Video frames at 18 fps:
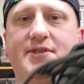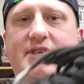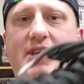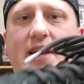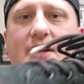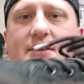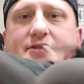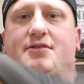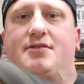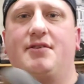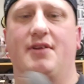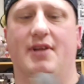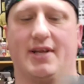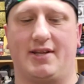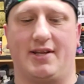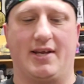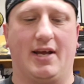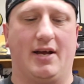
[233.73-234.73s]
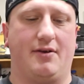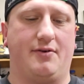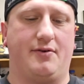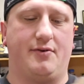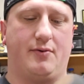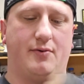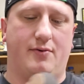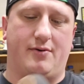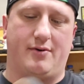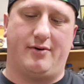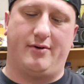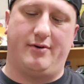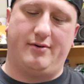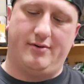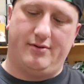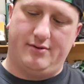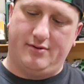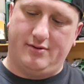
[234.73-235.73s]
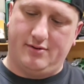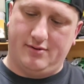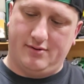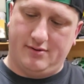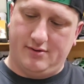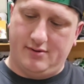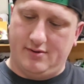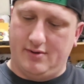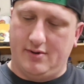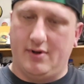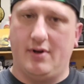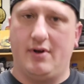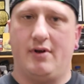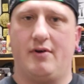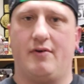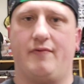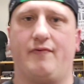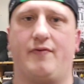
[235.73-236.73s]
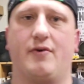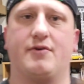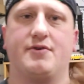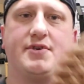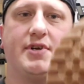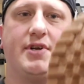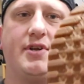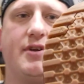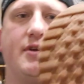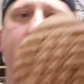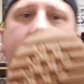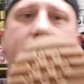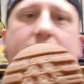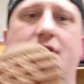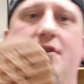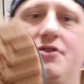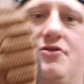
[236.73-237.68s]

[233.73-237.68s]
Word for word: skates. They're like the outdoor version. The